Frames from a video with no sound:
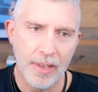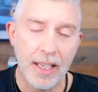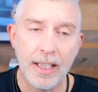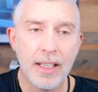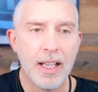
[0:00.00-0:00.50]

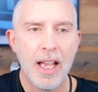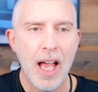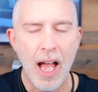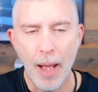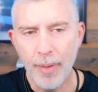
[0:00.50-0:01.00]
And
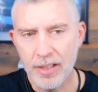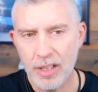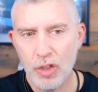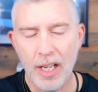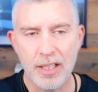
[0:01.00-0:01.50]
I'm not
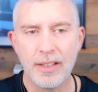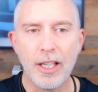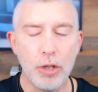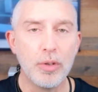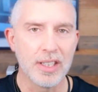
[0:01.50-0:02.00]
suggesting
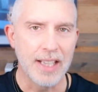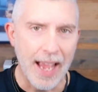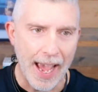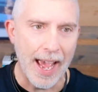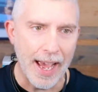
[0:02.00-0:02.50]
that you just
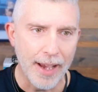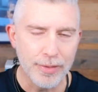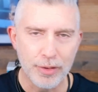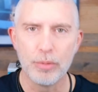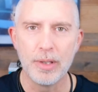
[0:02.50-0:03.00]
have
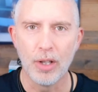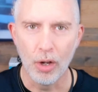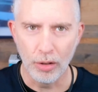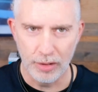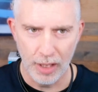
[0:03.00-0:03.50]
to be
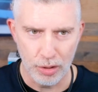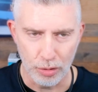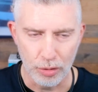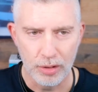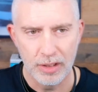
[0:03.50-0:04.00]
all
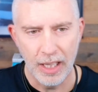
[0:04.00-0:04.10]
digital.